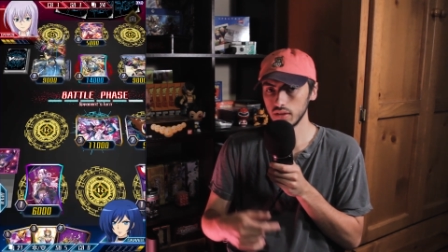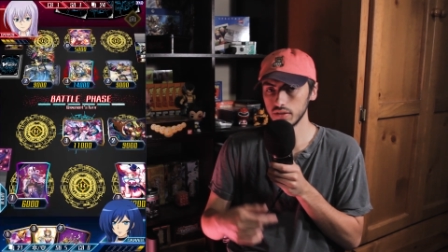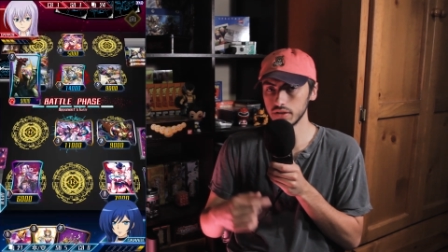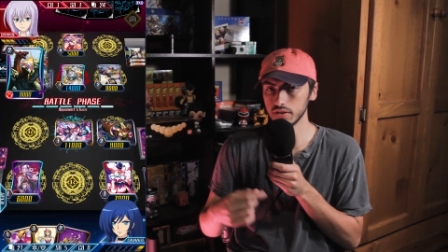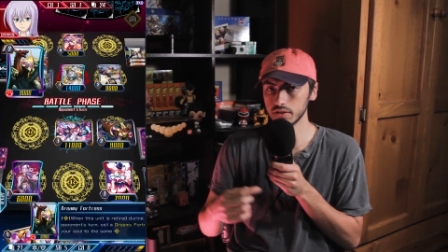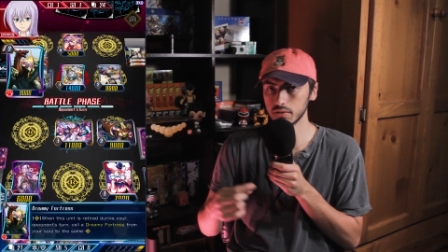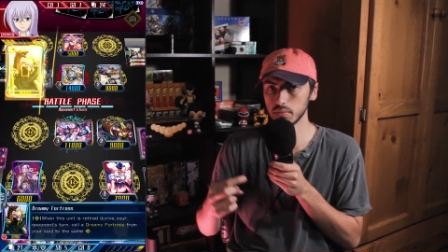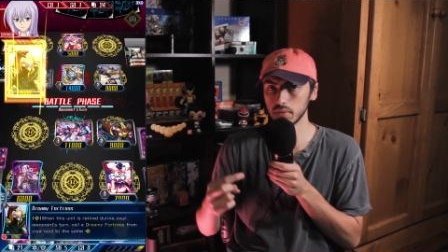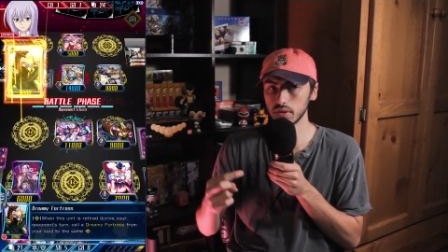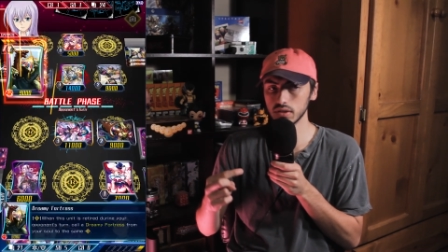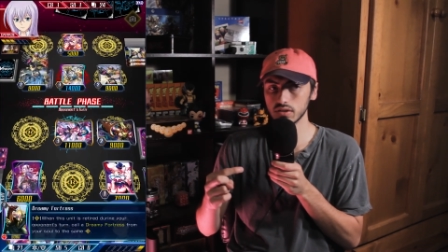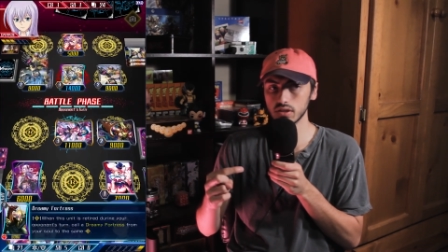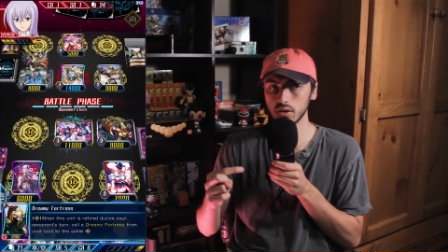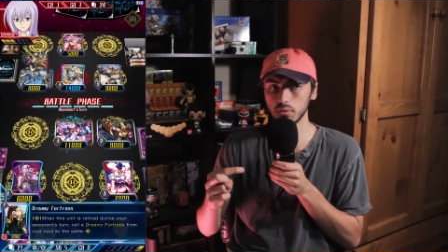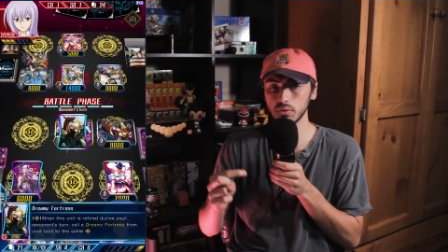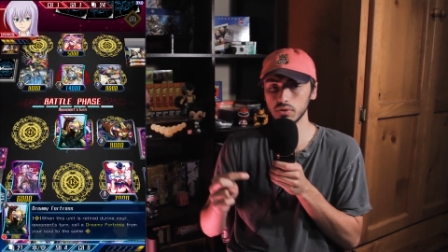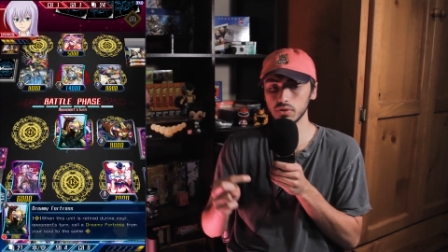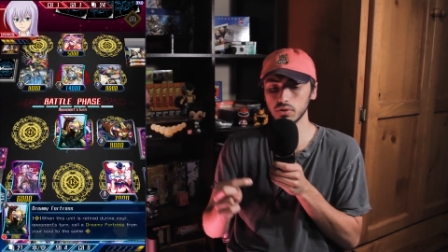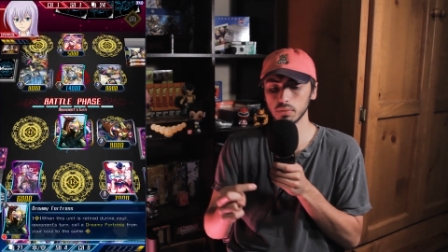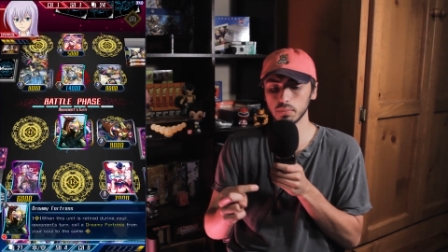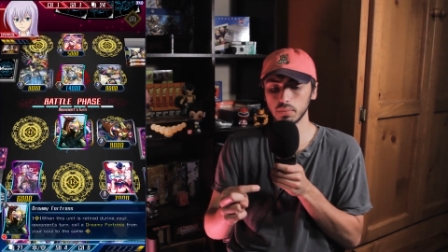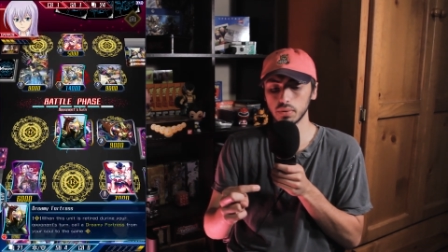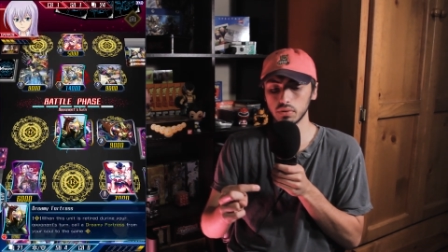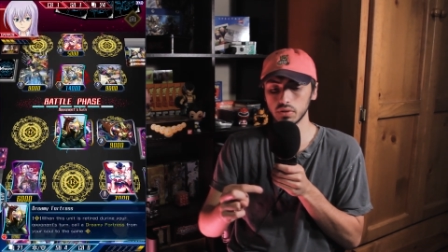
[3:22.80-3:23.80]
This means that
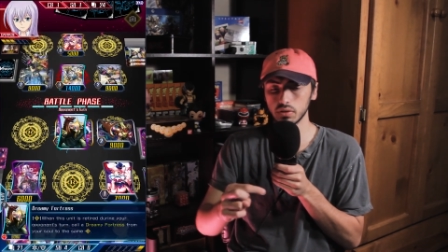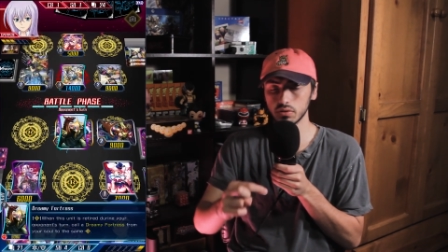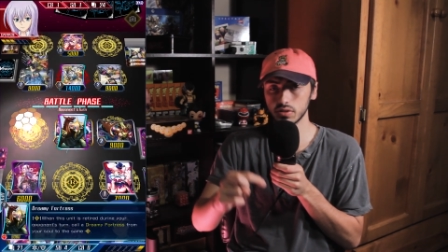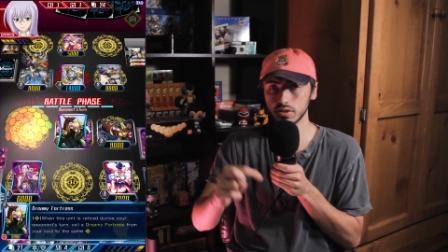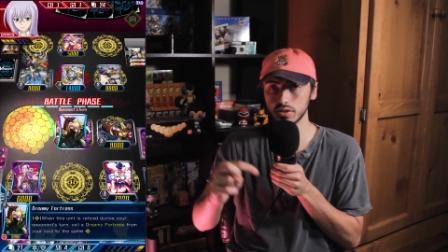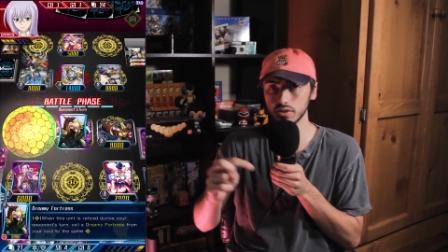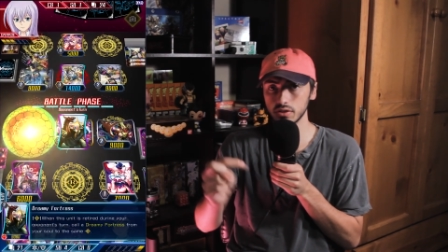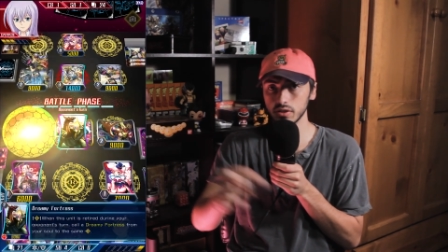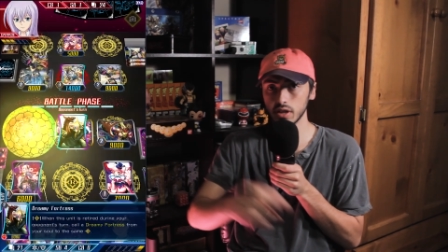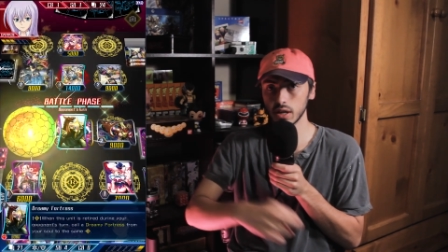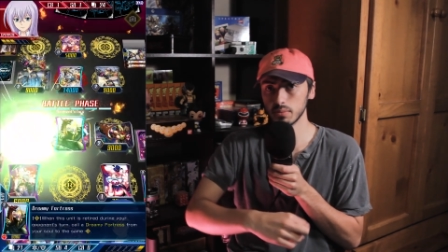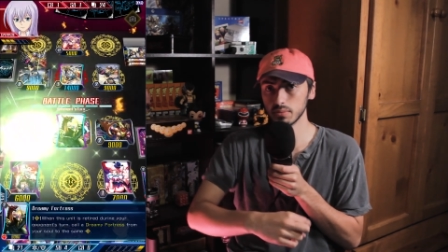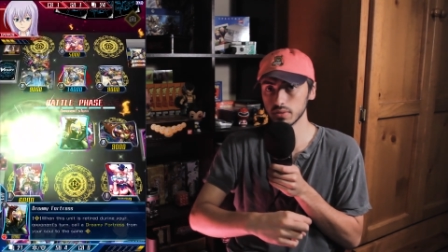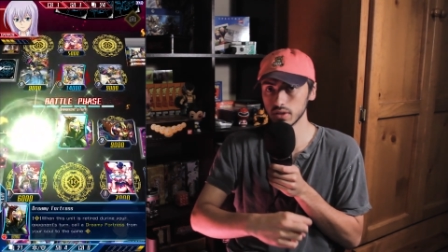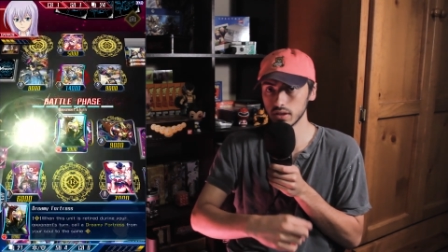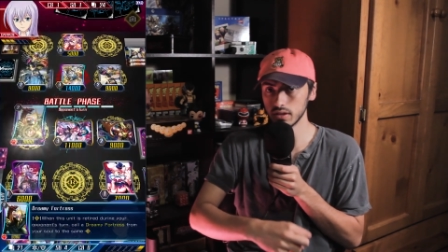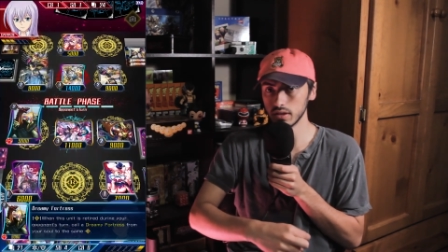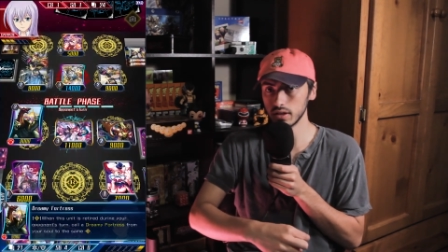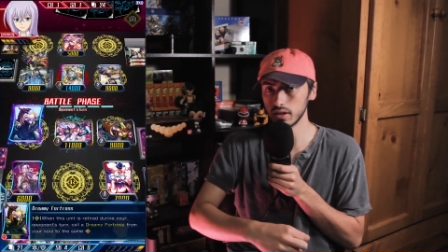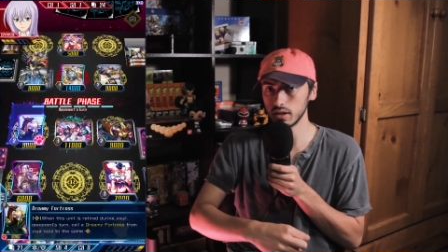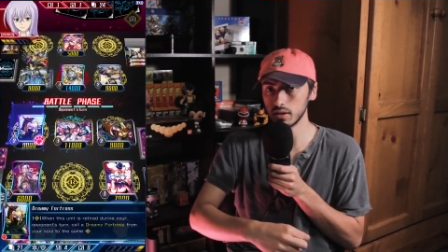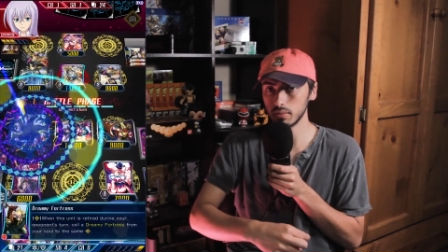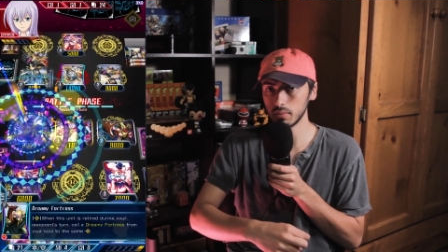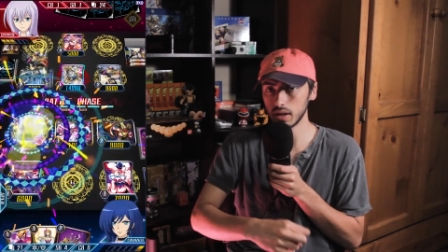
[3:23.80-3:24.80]
when your opponent slams
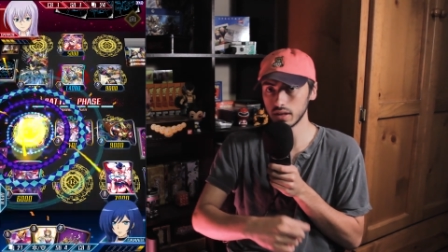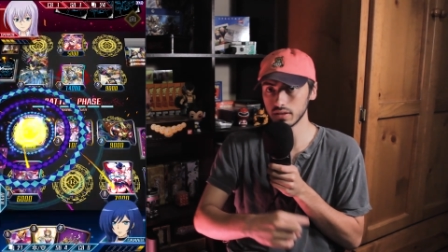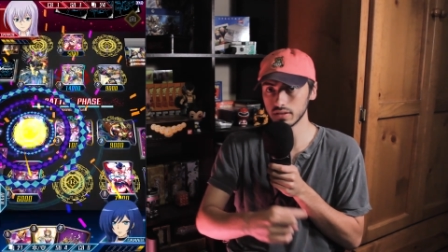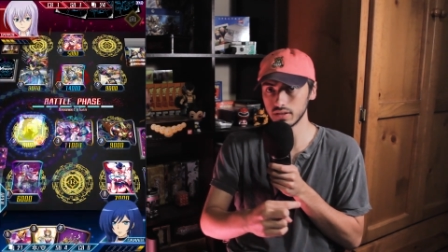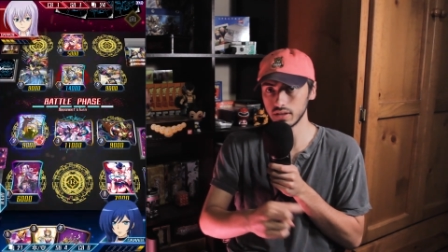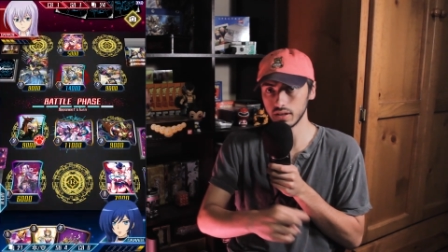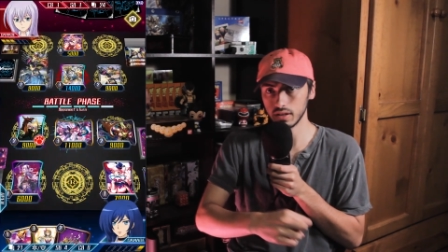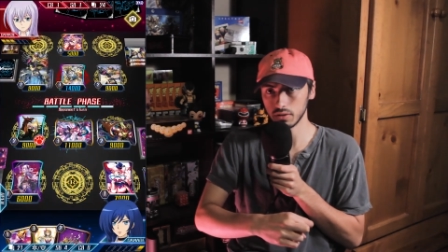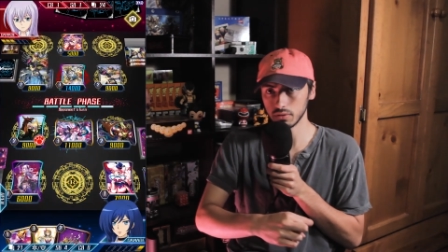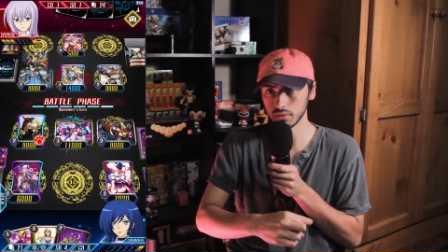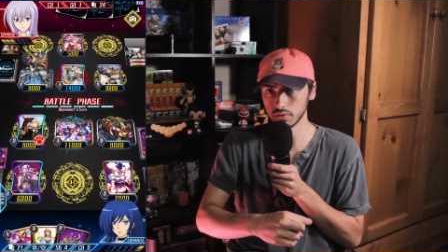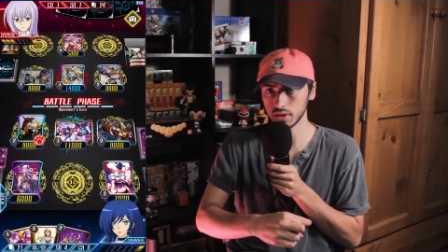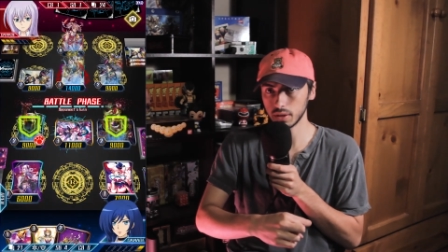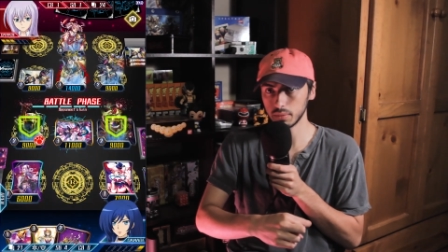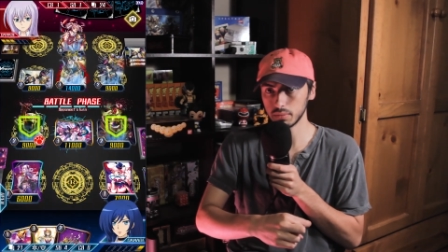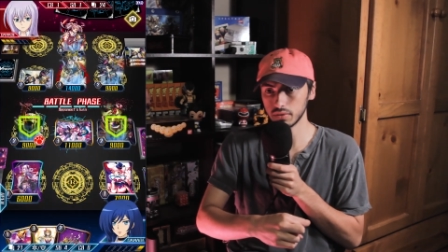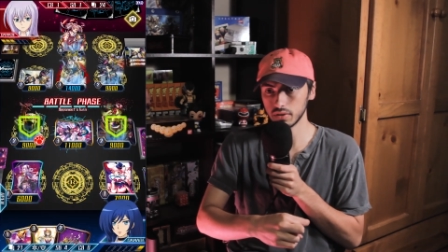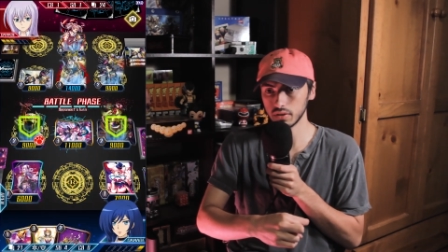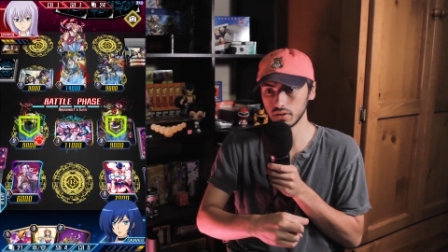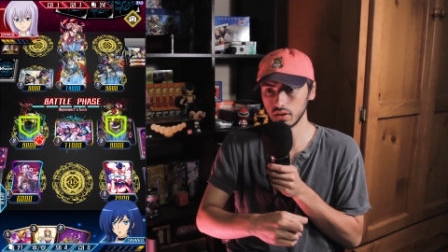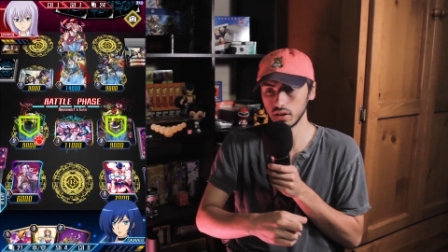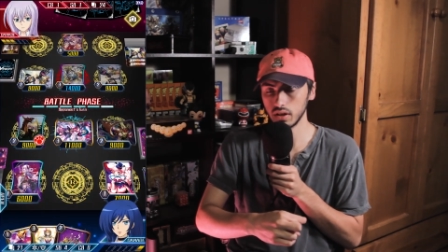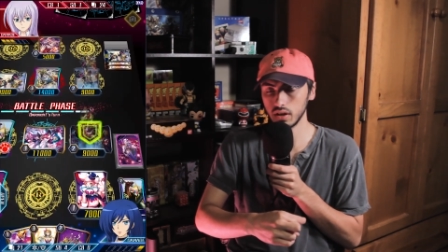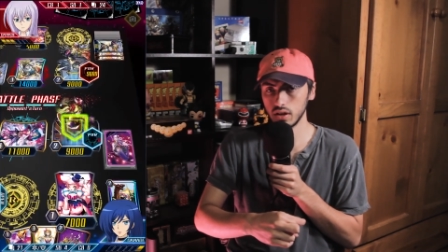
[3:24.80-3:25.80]
into him as an
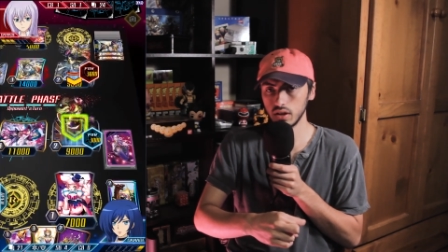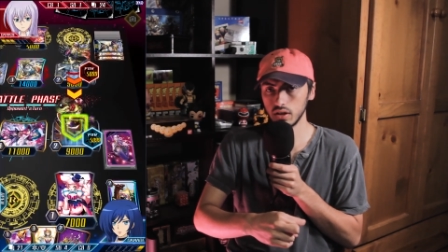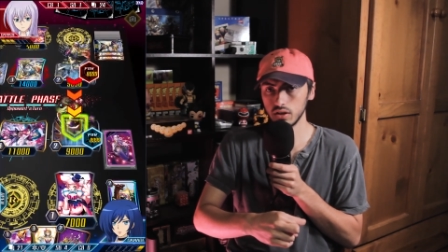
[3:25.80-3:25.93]
interceptor,